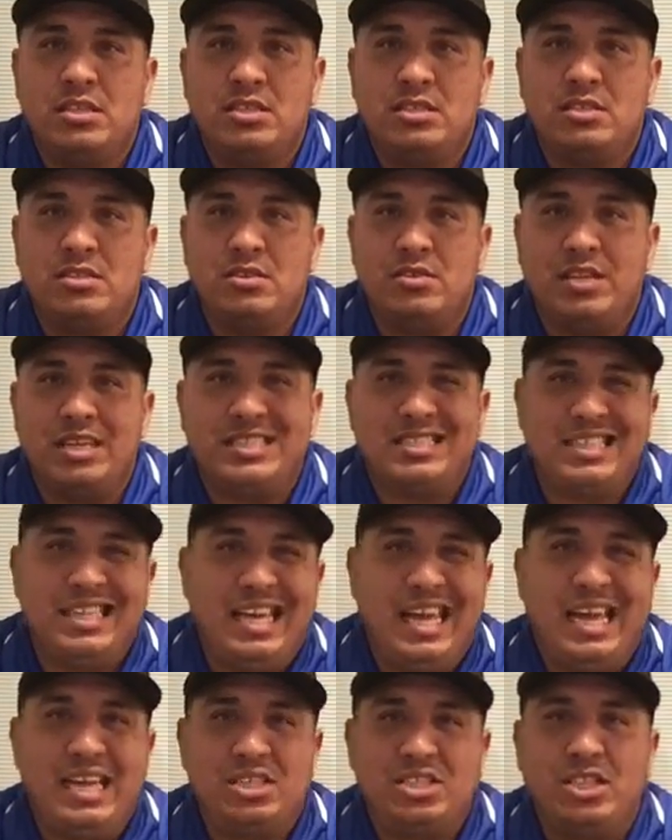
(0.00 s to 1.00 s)
So that's
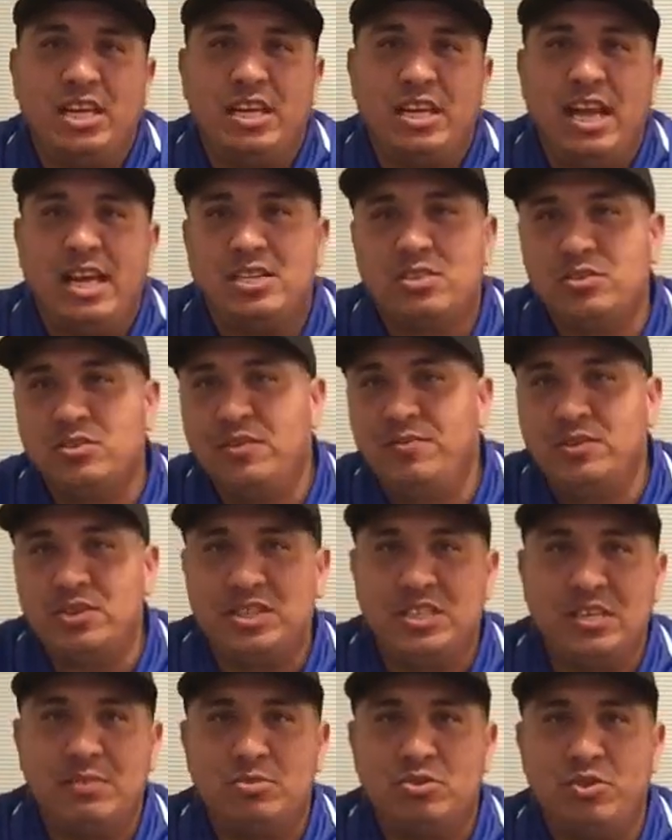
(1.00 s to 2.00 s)
the age that he has. So if you
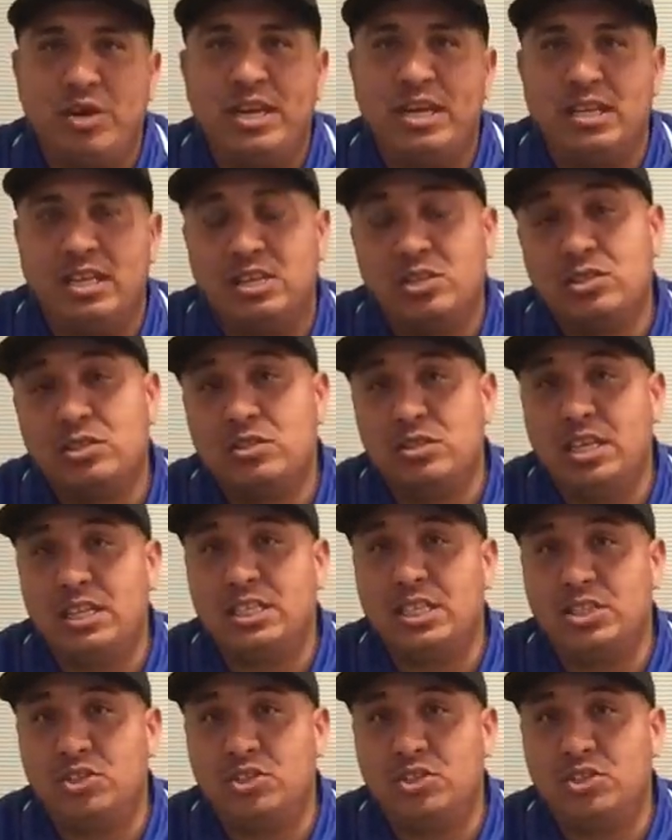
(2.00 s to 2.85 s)
see him training, that's